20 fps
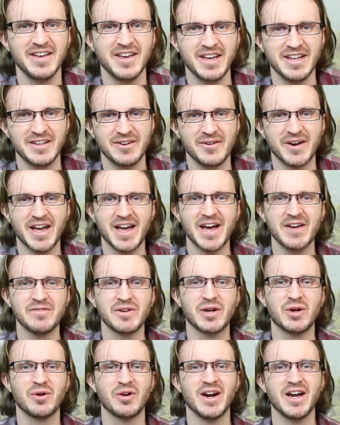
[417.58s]
Anyway, have a
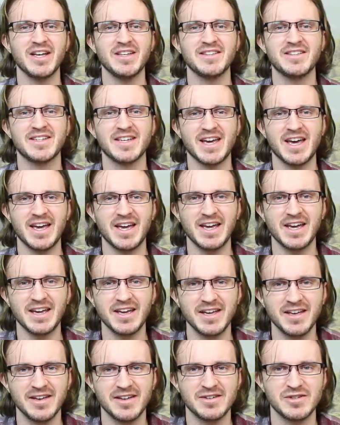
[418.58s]
great
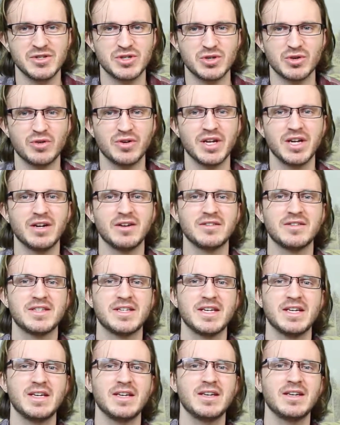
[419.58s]
day, enjoy your
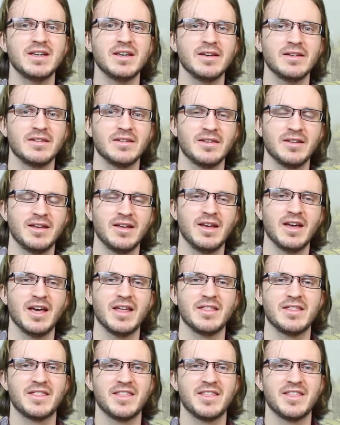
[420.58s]
tea, and